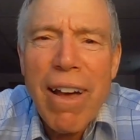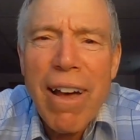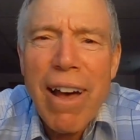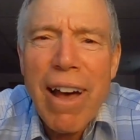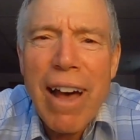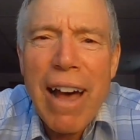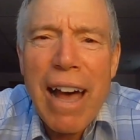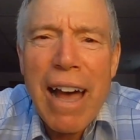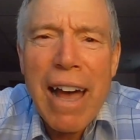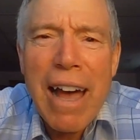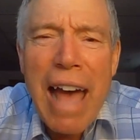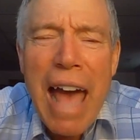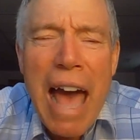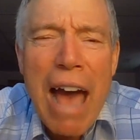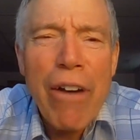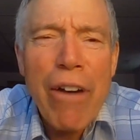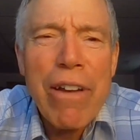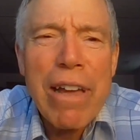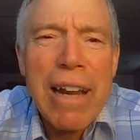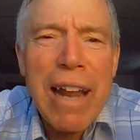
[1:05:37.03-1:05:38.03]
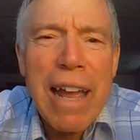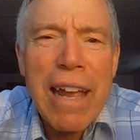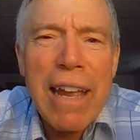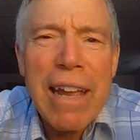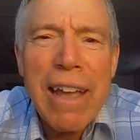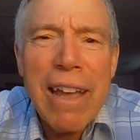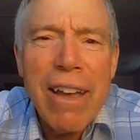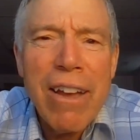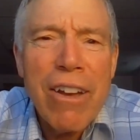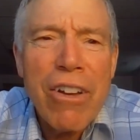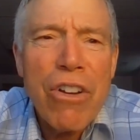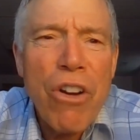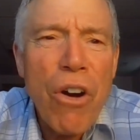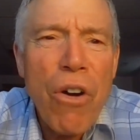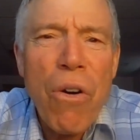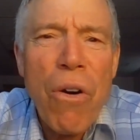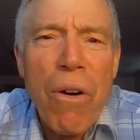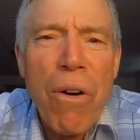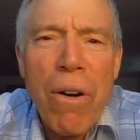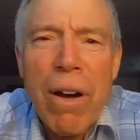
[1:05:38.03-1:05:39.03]
How can I
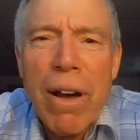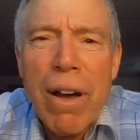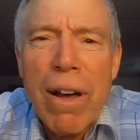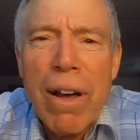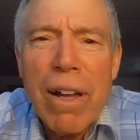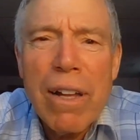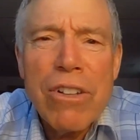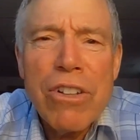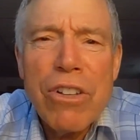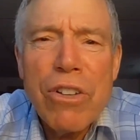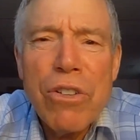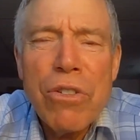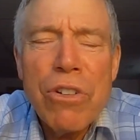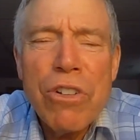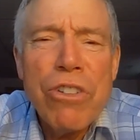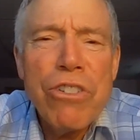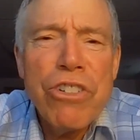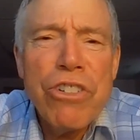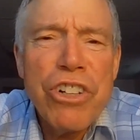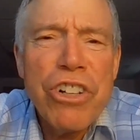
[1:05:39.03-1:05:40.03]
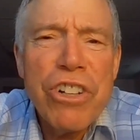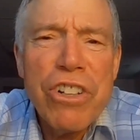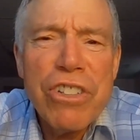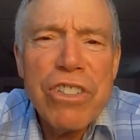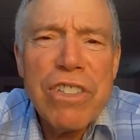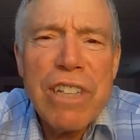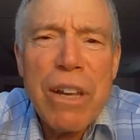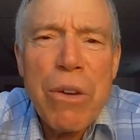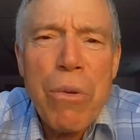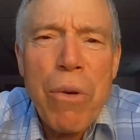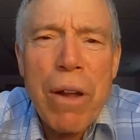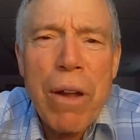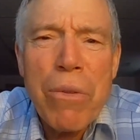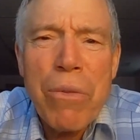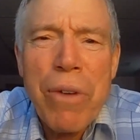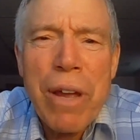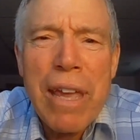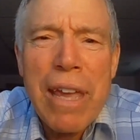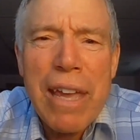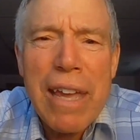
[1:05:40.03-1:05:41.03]
go to New Jersey one
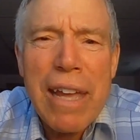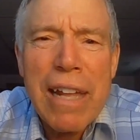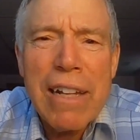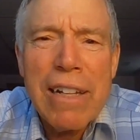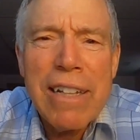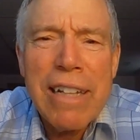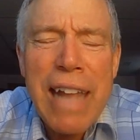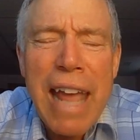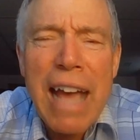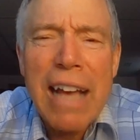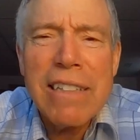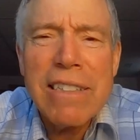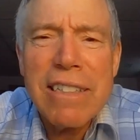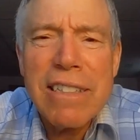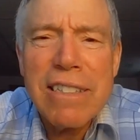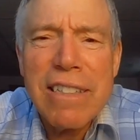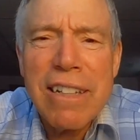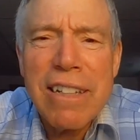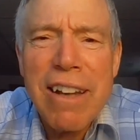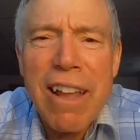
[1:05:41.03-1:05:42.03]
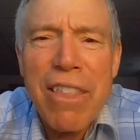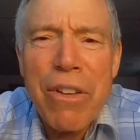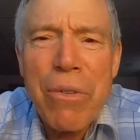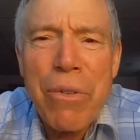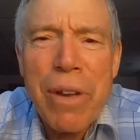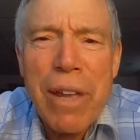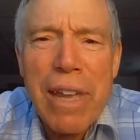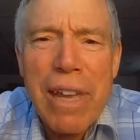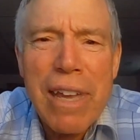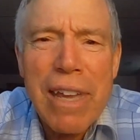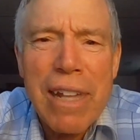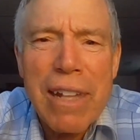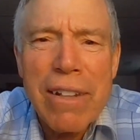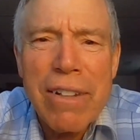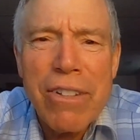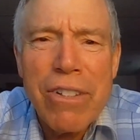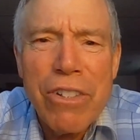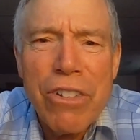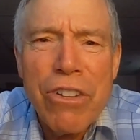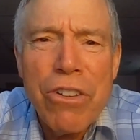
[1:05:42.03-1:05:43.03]
week and Texas another week
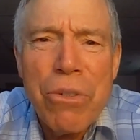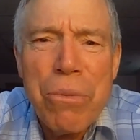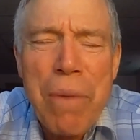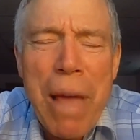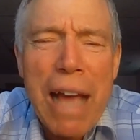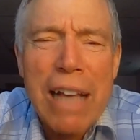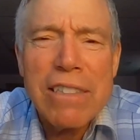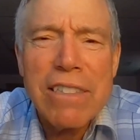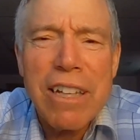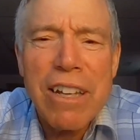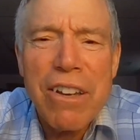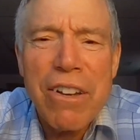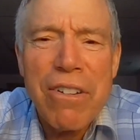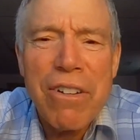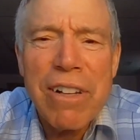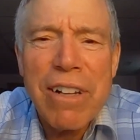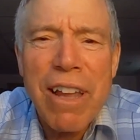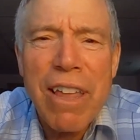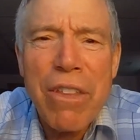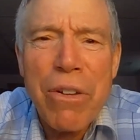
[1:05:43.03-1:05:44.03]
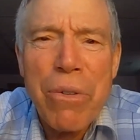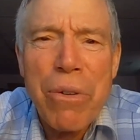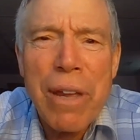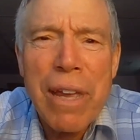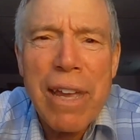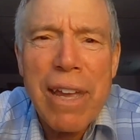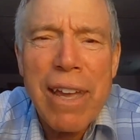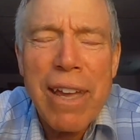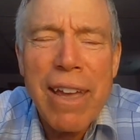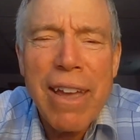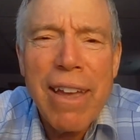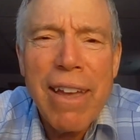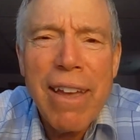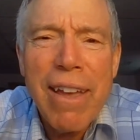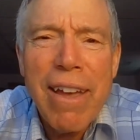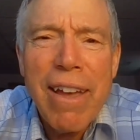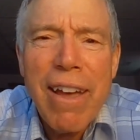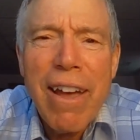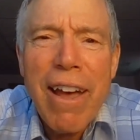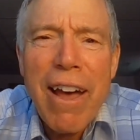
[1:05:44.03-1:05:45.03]
and New Mexico another week?
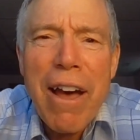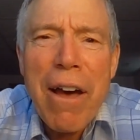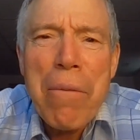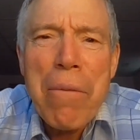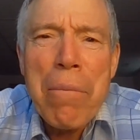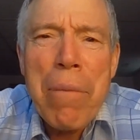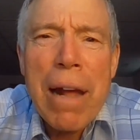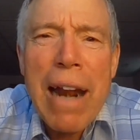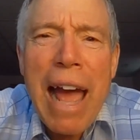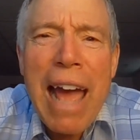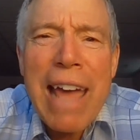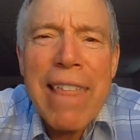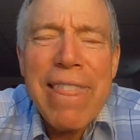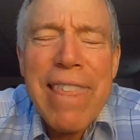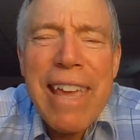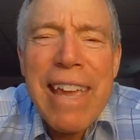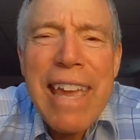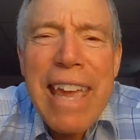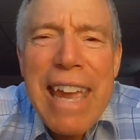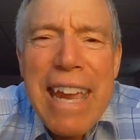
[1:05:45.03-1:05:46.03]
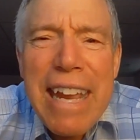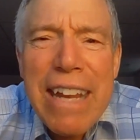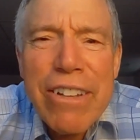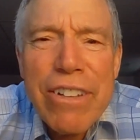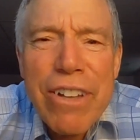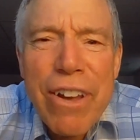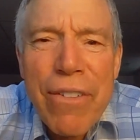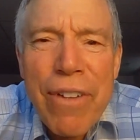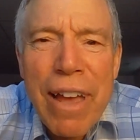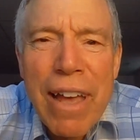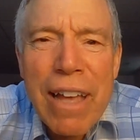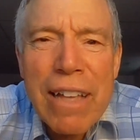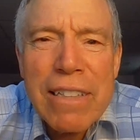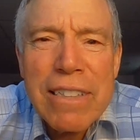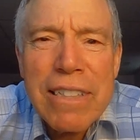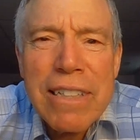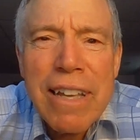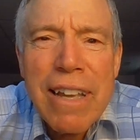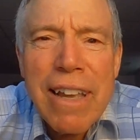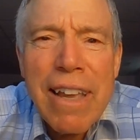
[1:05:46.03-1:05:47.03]
But I think each of
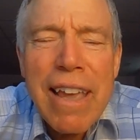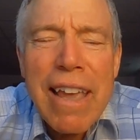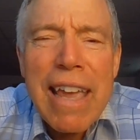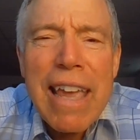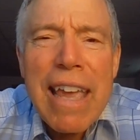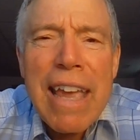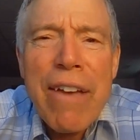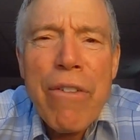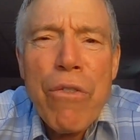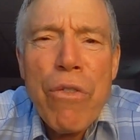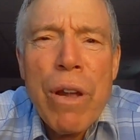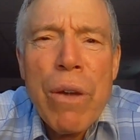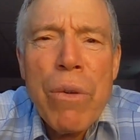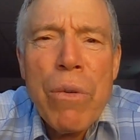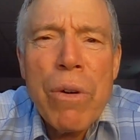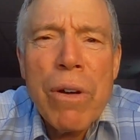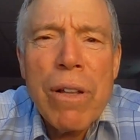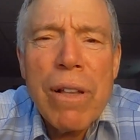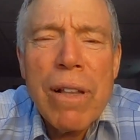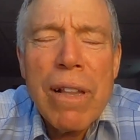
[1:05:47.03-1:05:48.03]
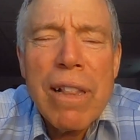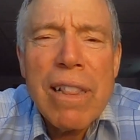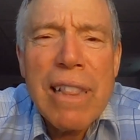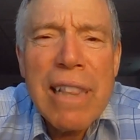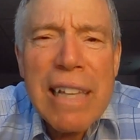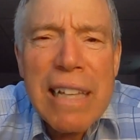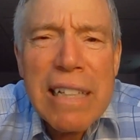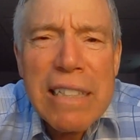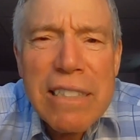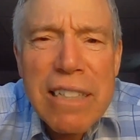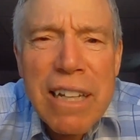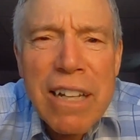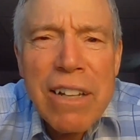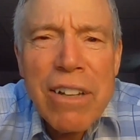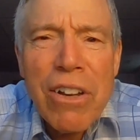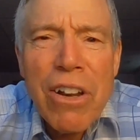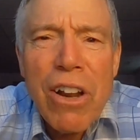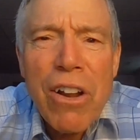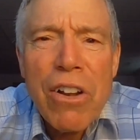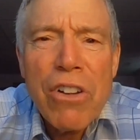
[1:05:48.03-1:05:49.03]
us, if we will
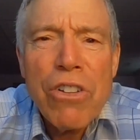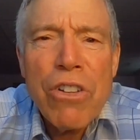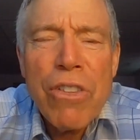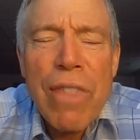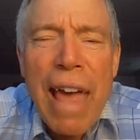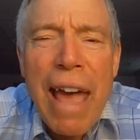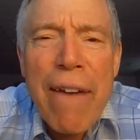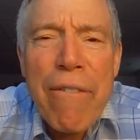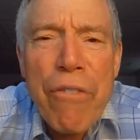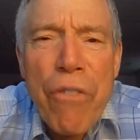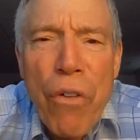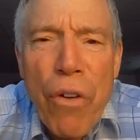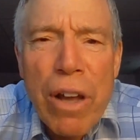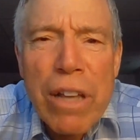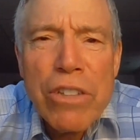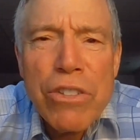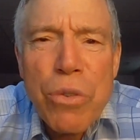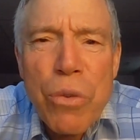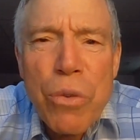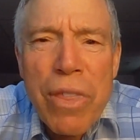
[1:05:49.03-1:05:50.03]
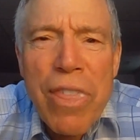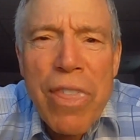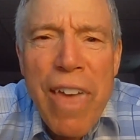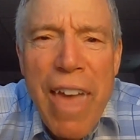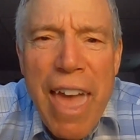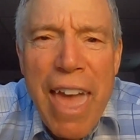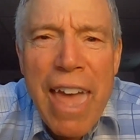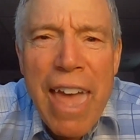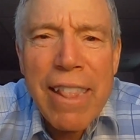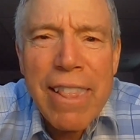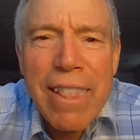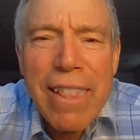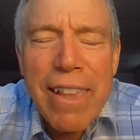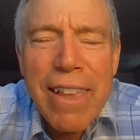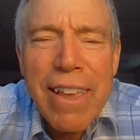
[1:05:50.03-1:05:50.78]
listen to that voice within,